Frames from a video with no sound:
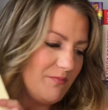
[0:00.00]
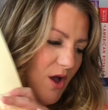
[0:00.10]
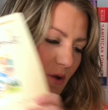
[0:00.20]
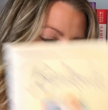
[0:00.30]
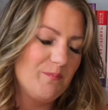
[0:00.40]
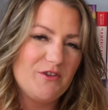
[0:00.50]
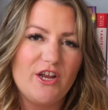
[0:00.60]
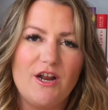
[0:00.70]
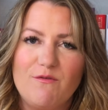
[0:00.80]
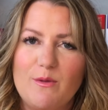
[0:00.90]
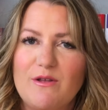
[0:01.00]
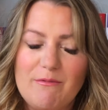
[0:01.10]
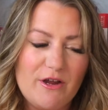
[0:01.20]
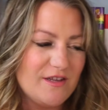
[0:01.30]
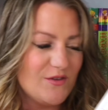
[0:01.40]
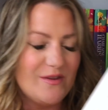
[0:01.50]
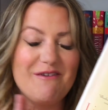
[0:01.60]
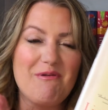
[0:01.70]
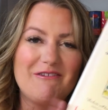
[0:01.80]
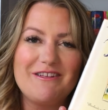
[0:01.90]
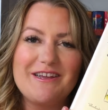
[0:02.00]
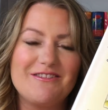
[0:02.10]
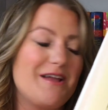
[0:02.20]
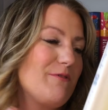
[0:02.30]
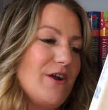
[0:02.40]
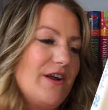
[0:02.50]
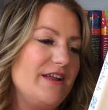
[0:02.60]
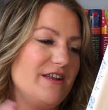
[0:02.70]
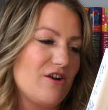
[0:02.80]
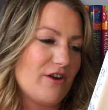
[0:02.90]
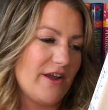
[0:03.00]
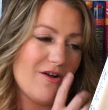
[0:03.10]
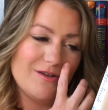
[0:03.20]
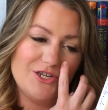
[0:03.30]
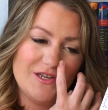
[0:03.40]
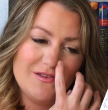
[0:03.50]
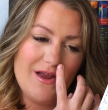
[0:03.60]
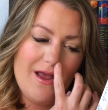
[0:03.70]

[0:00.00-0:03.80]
I'll check it out from the library. This is about like a librarian and archaeologist.